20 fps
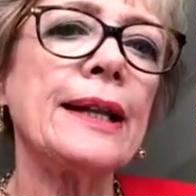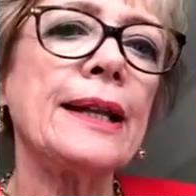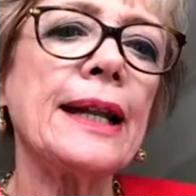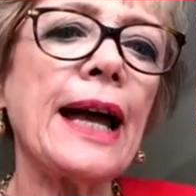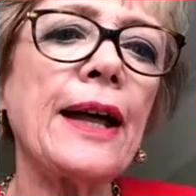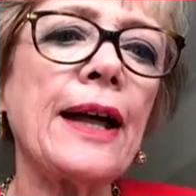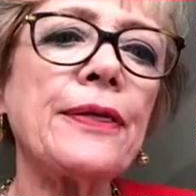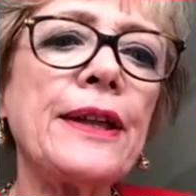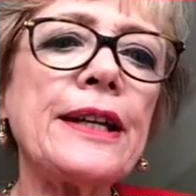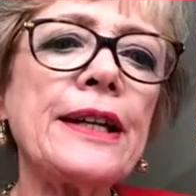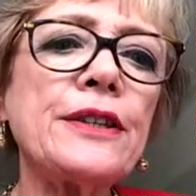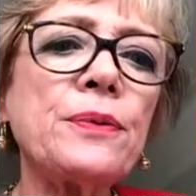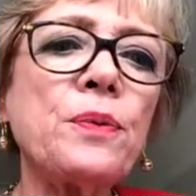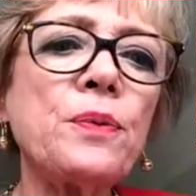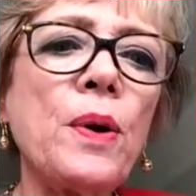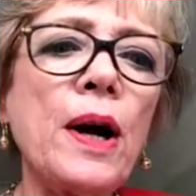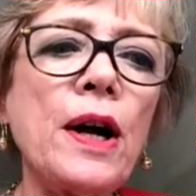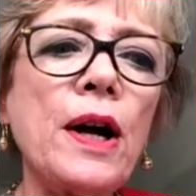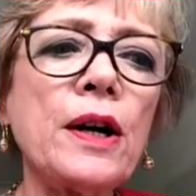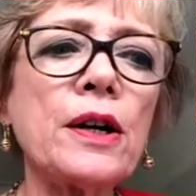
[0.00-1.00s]
Now, this
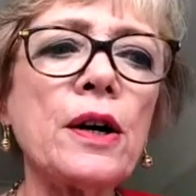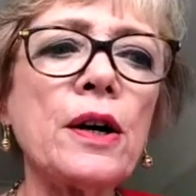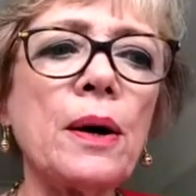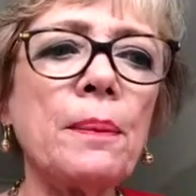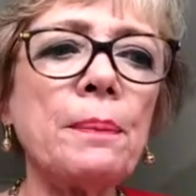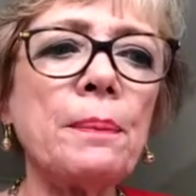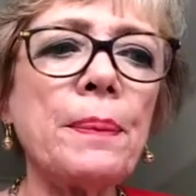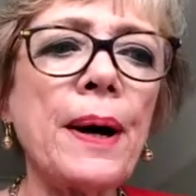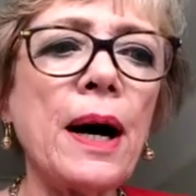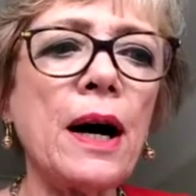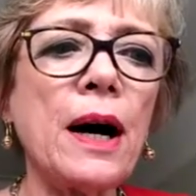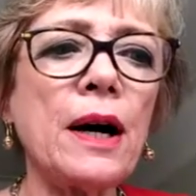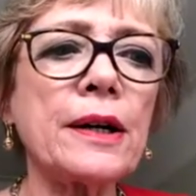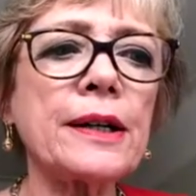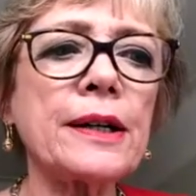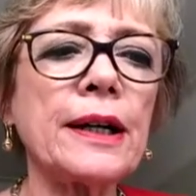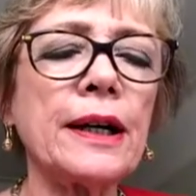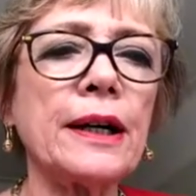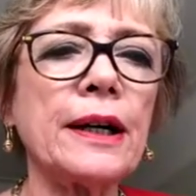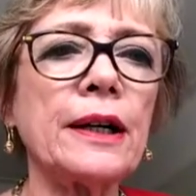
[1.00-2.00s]
work on
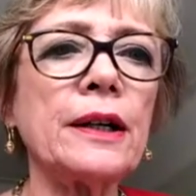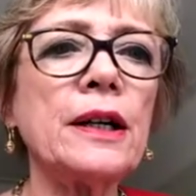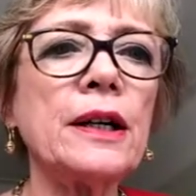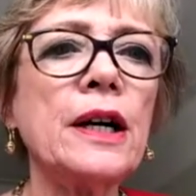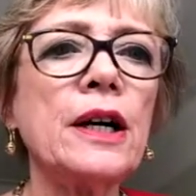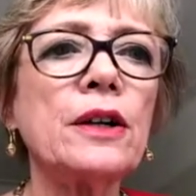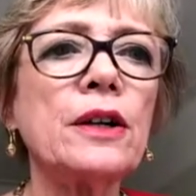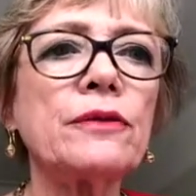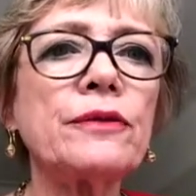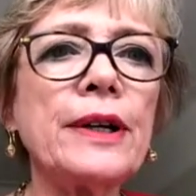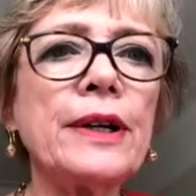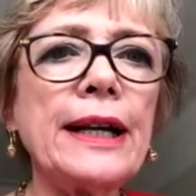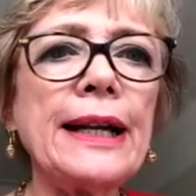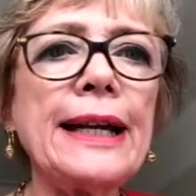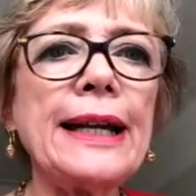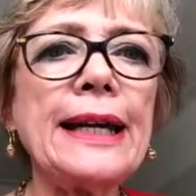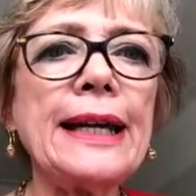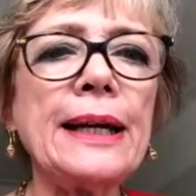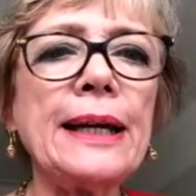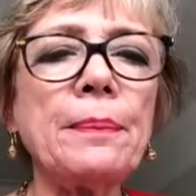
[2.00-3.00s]
Parker
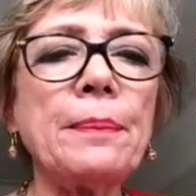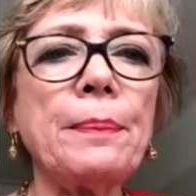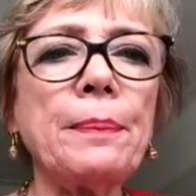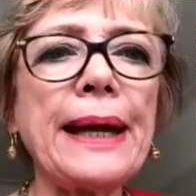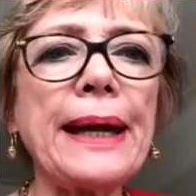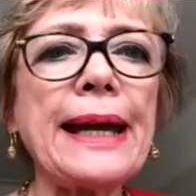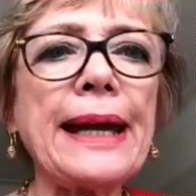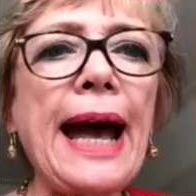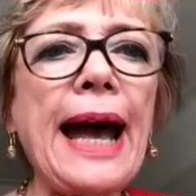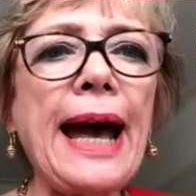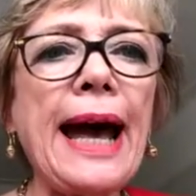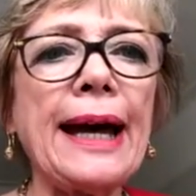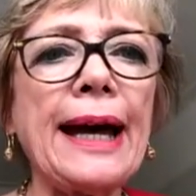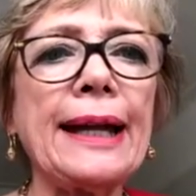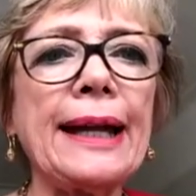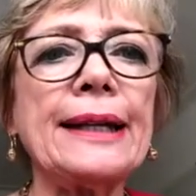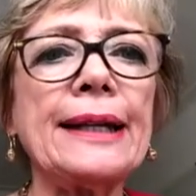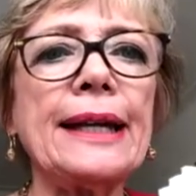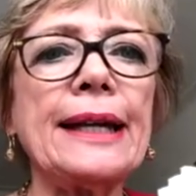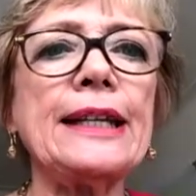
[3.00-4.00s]
really
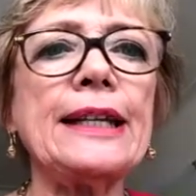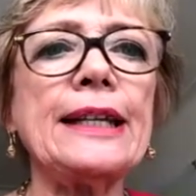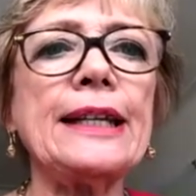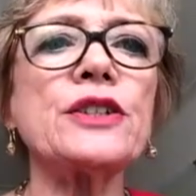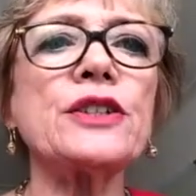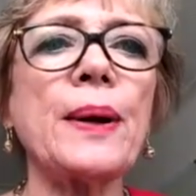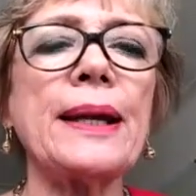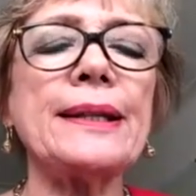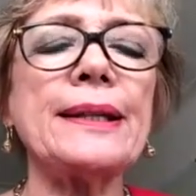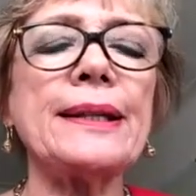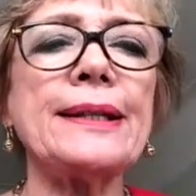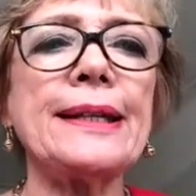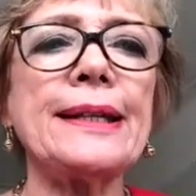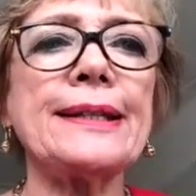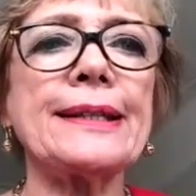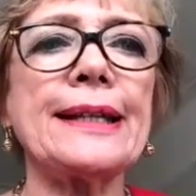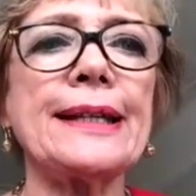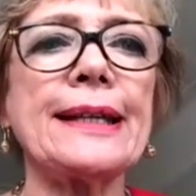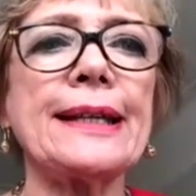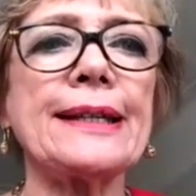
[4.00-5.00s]
began in
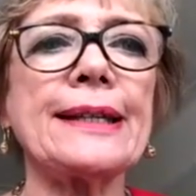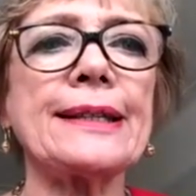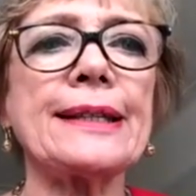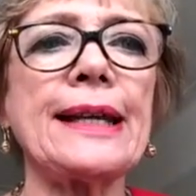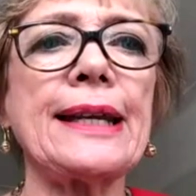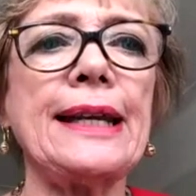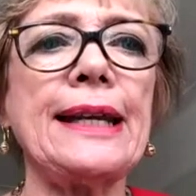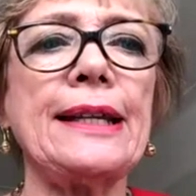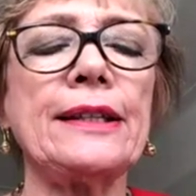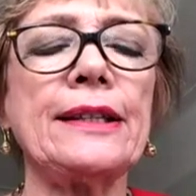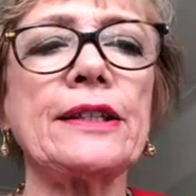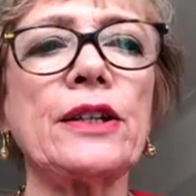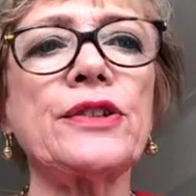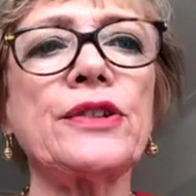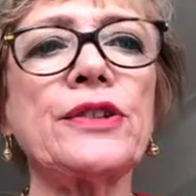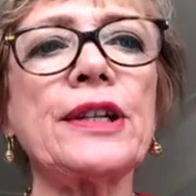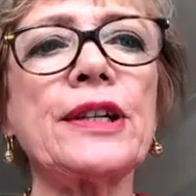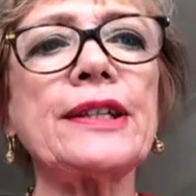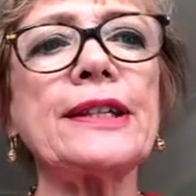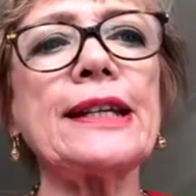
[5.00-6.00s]
2016. So
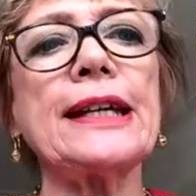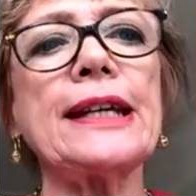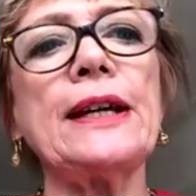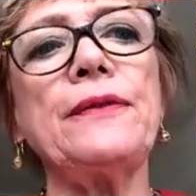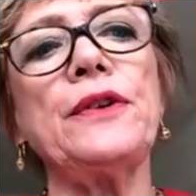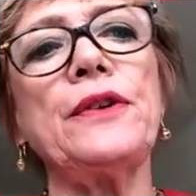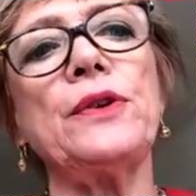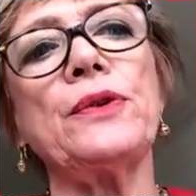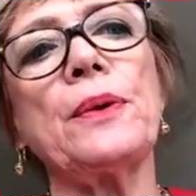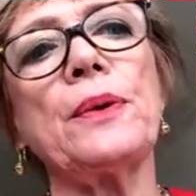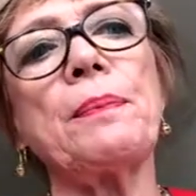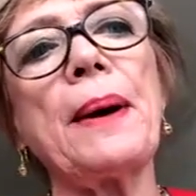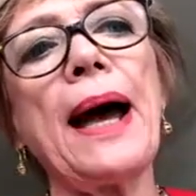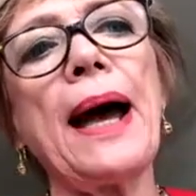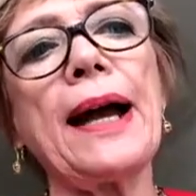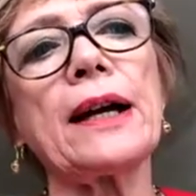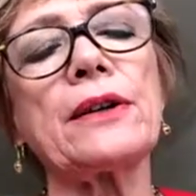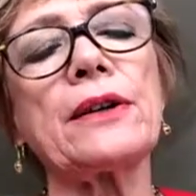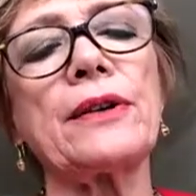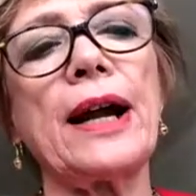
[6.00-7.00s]
just to give you the
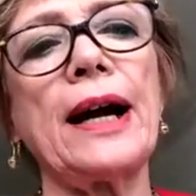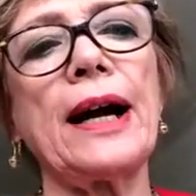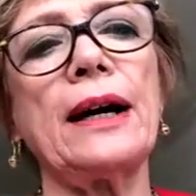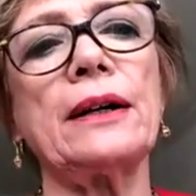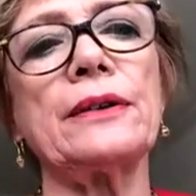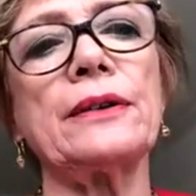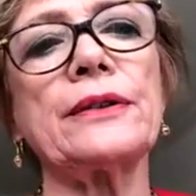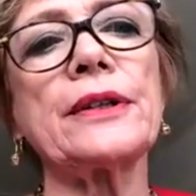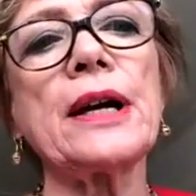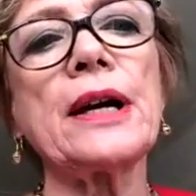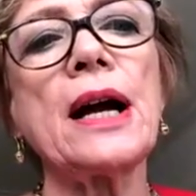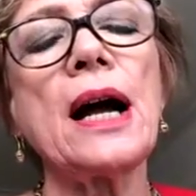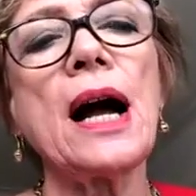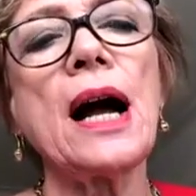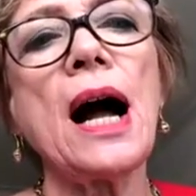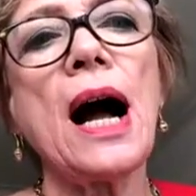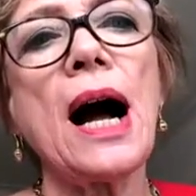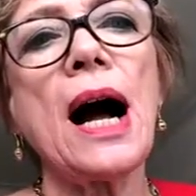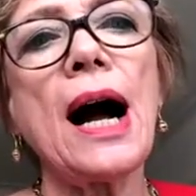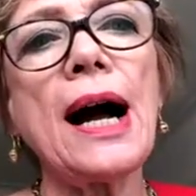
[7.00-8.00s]
background,
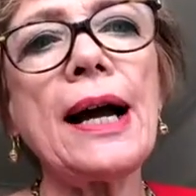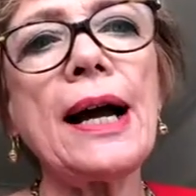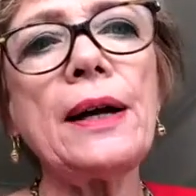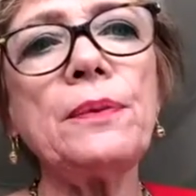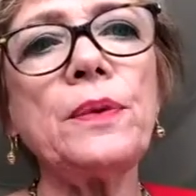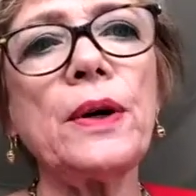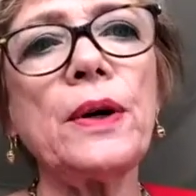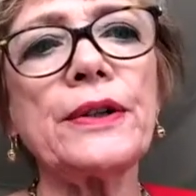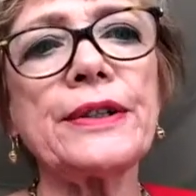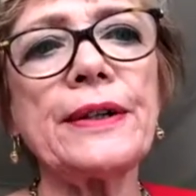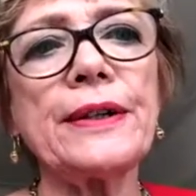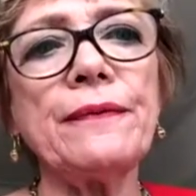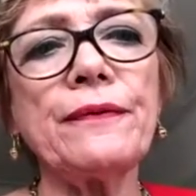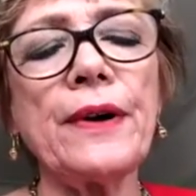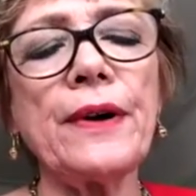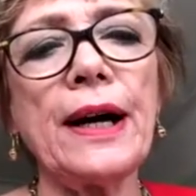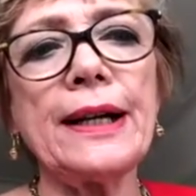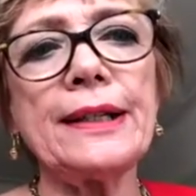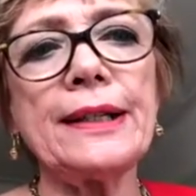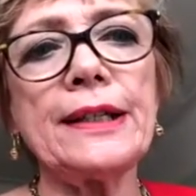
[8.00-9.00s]
I was
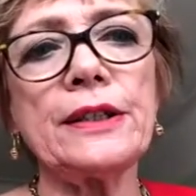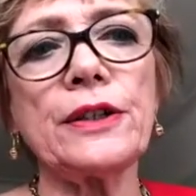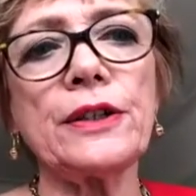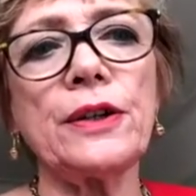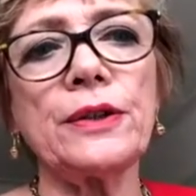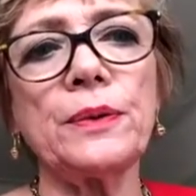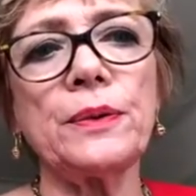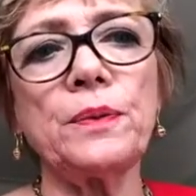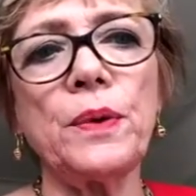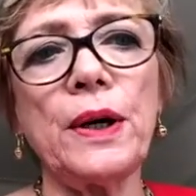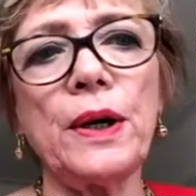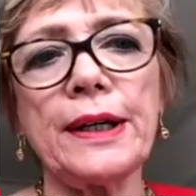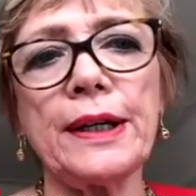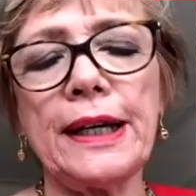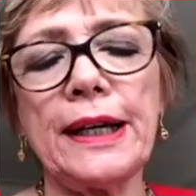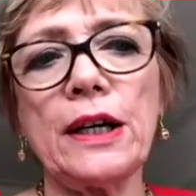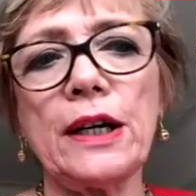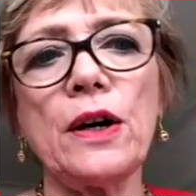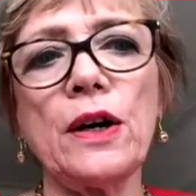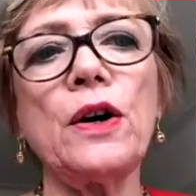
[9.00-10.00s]
invited on and
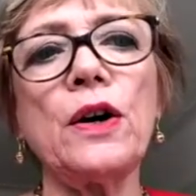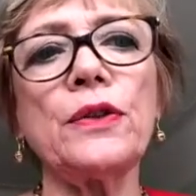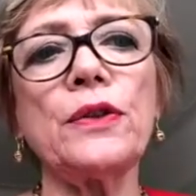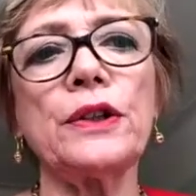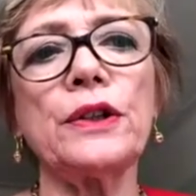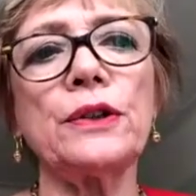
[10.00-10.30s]
working on